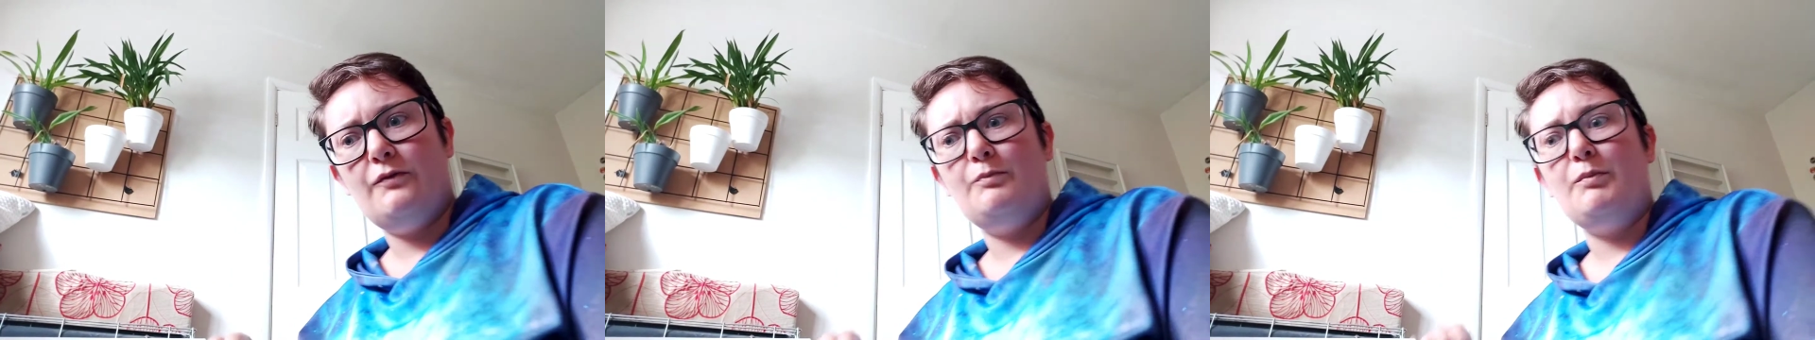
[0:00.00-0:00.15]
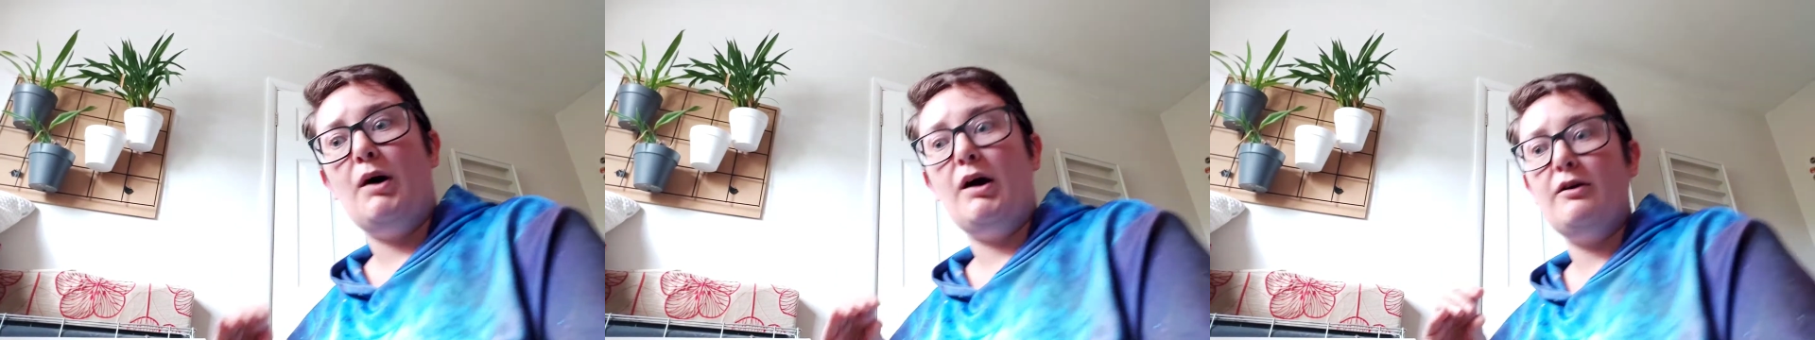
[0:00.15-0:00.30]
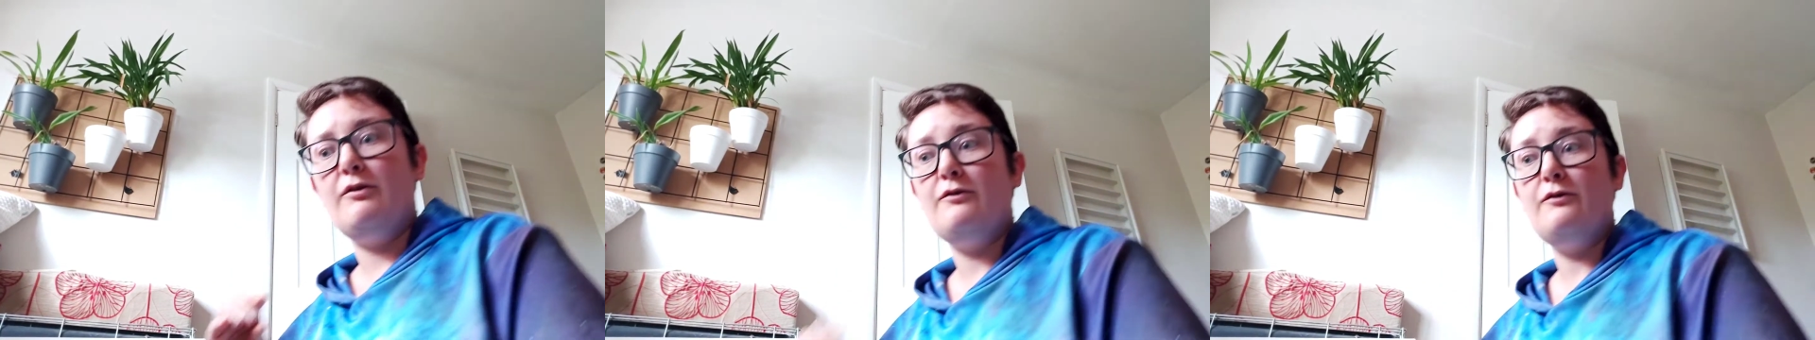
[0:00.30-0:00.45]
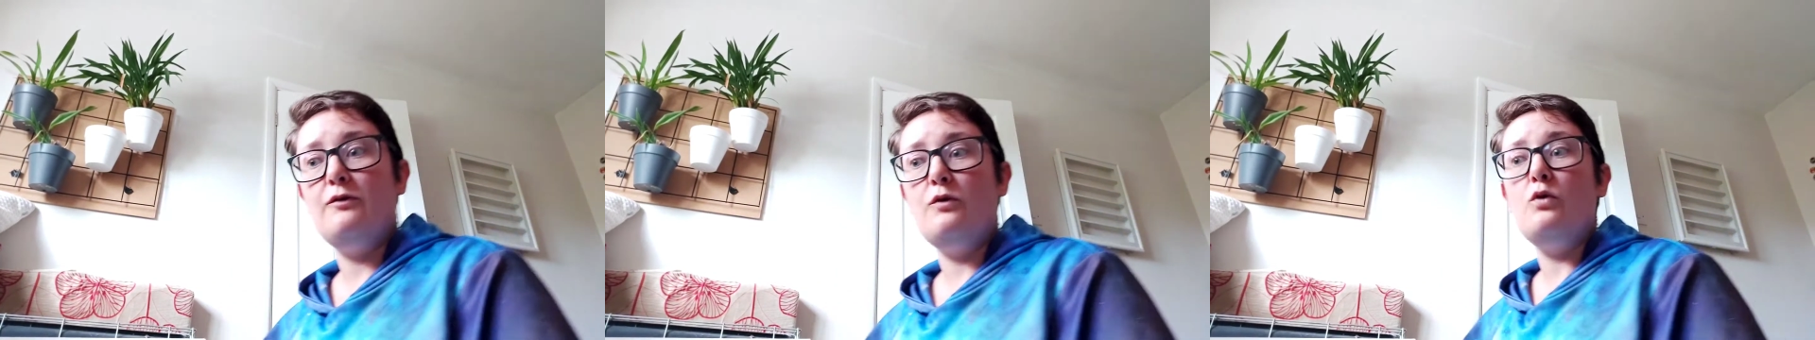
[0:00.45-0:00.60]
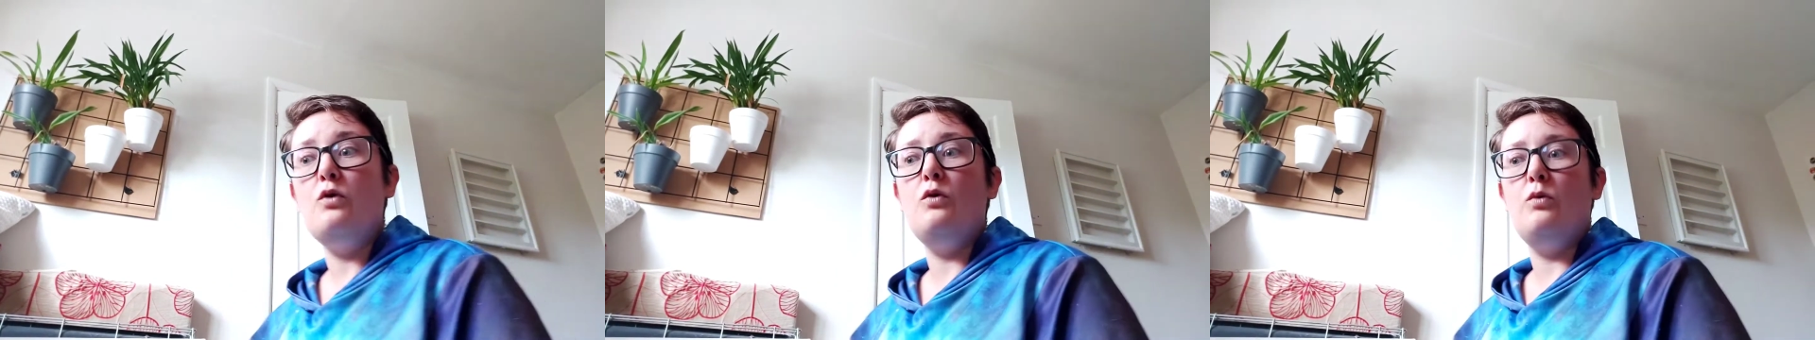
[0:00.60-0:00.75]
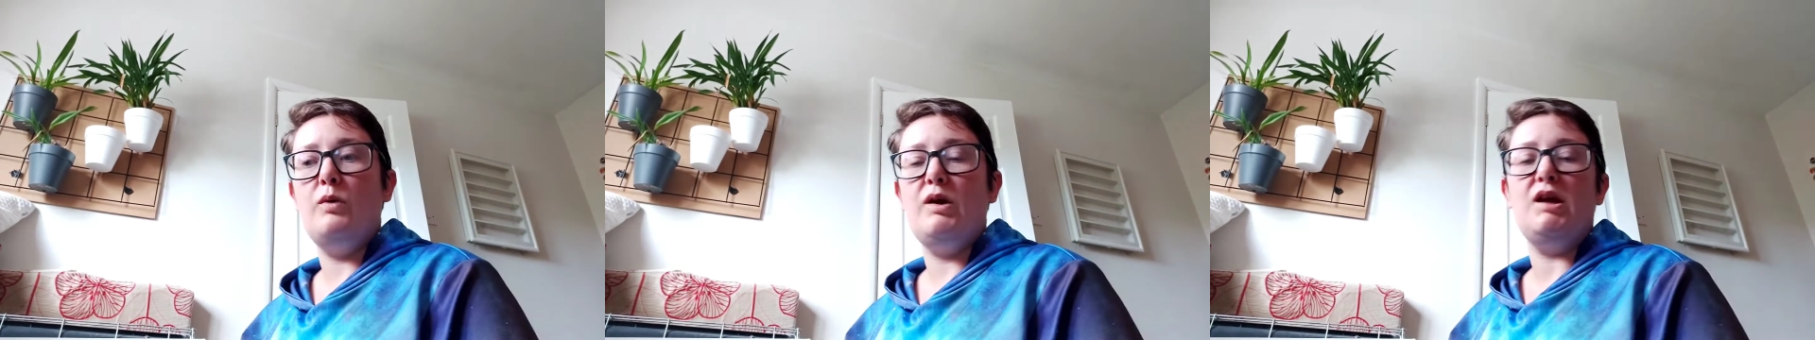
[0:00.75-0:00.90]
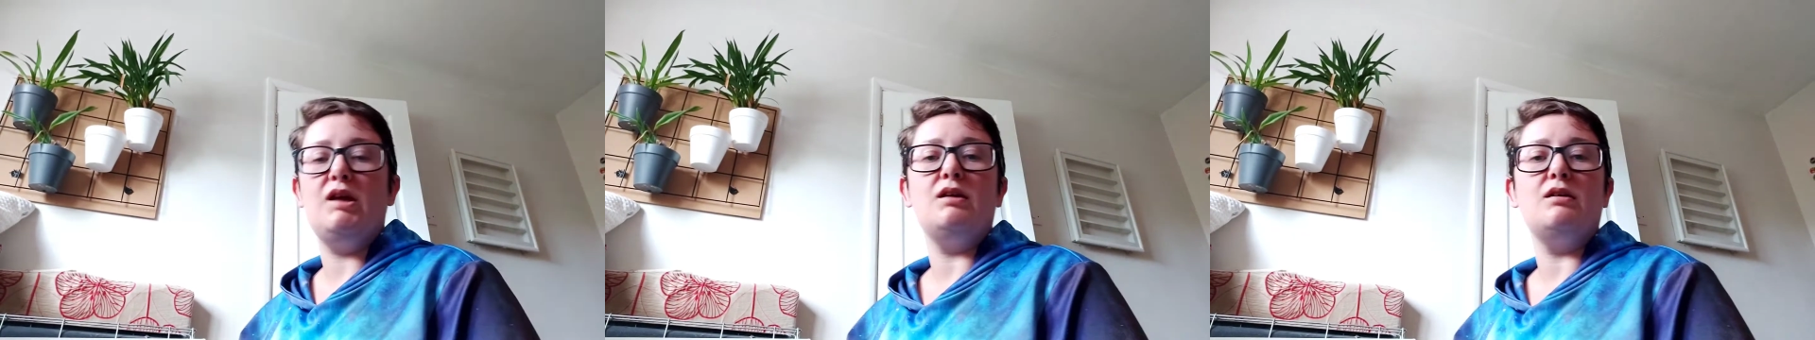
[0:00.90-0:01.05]
By 4
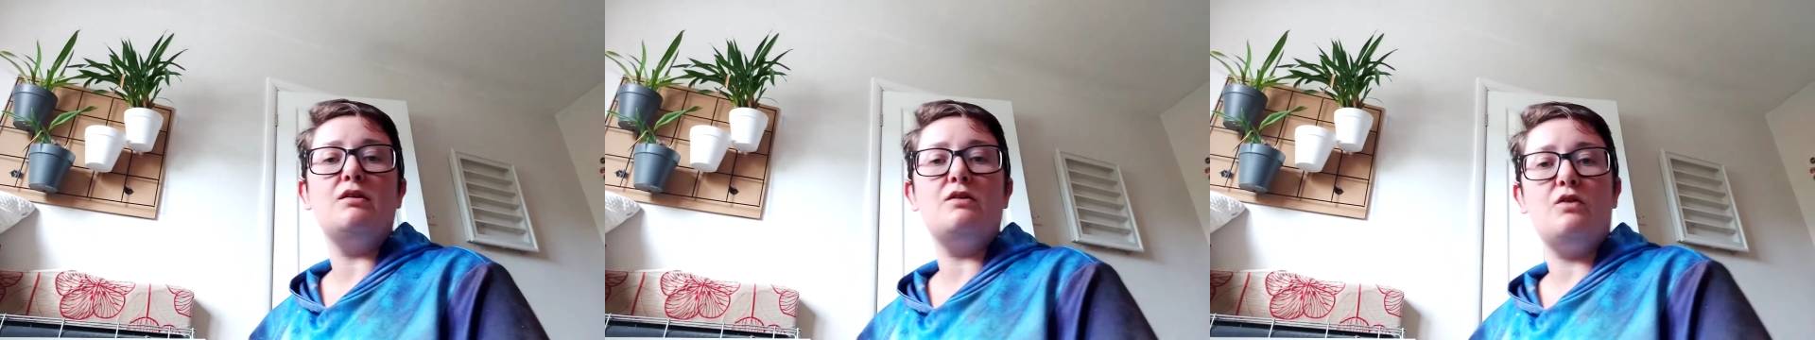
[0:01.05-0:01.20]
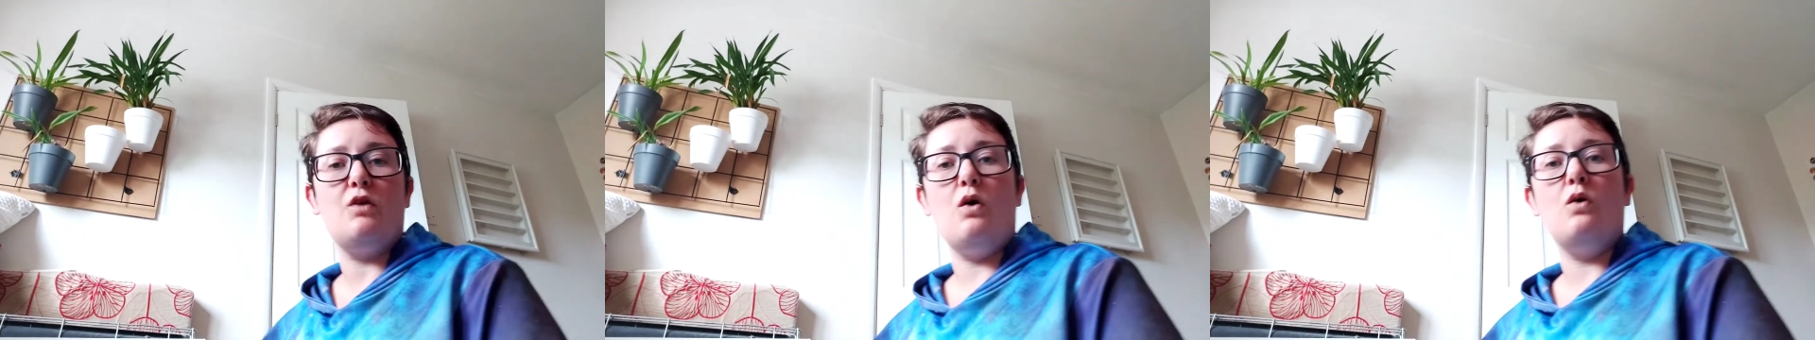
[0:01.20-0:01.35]
weeks